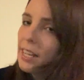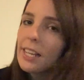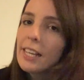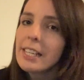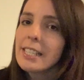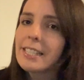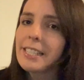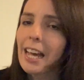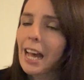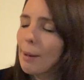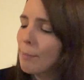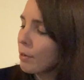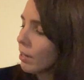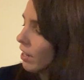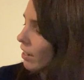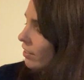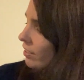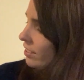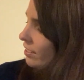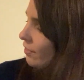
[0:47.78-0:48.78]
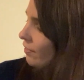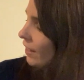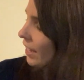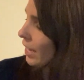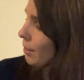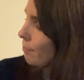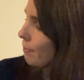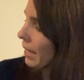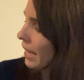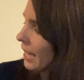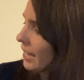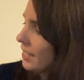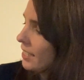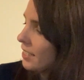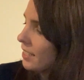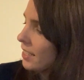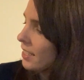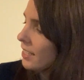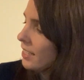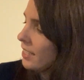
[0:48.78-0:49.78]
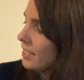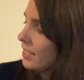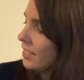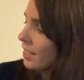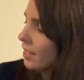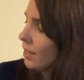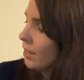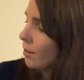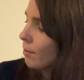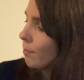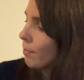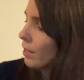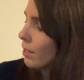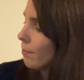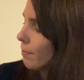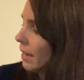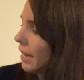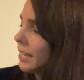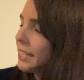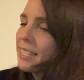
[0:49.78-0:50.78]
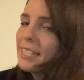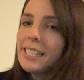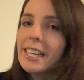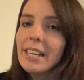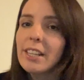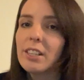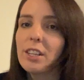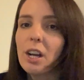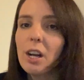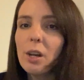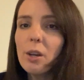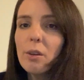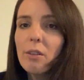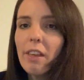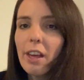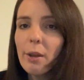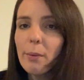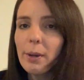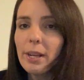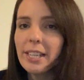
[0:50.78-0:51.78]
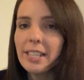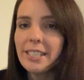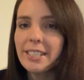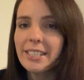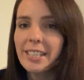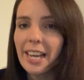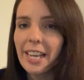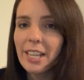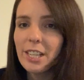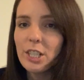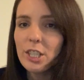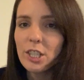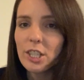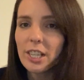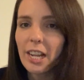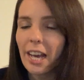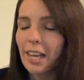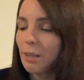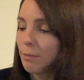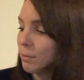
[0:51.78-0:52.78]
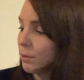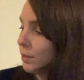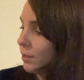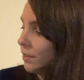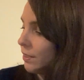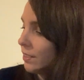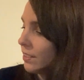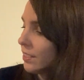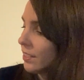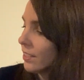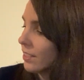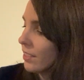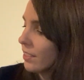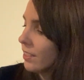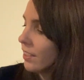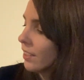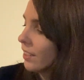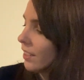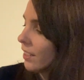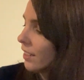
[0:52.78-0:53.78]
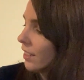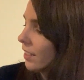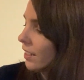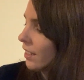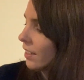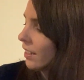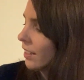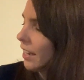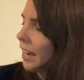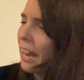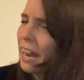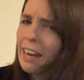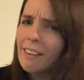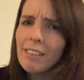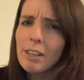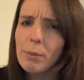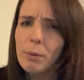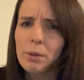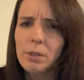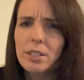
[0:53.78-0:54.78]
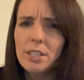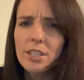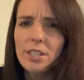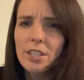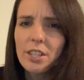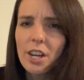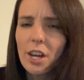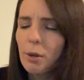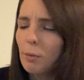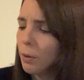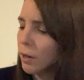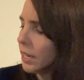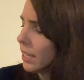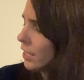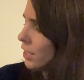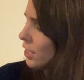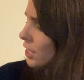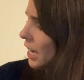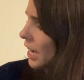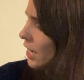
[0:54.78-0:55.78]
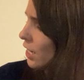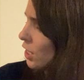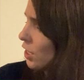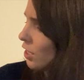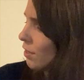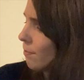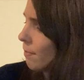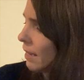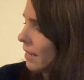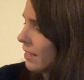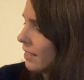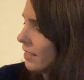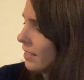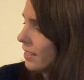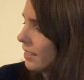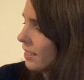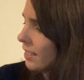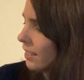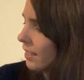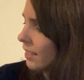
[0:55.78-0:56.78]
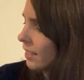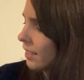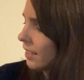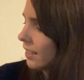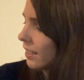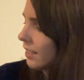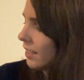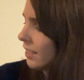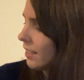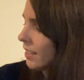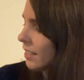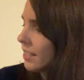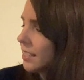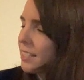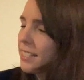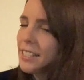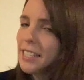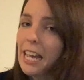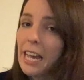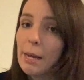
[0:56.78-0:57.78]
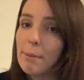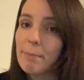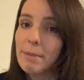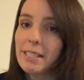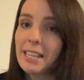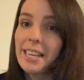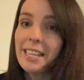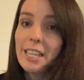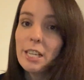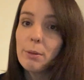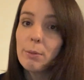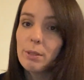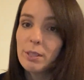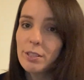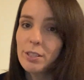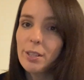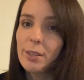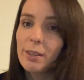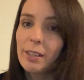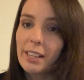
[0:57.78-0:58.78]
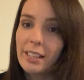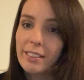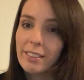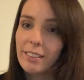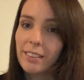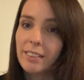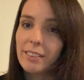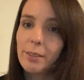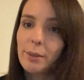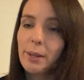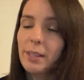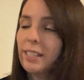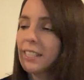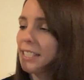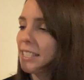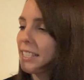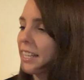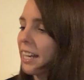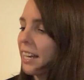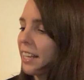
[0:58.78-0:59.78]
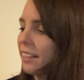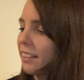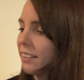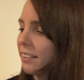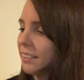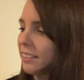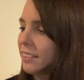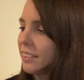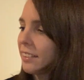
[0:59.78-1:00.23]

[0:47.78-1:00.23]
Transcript: Sam asked if they had pandas, but the man said no, they were endangered animals. Harry wanted to know what endangered meant. Sam said he was too little to understand.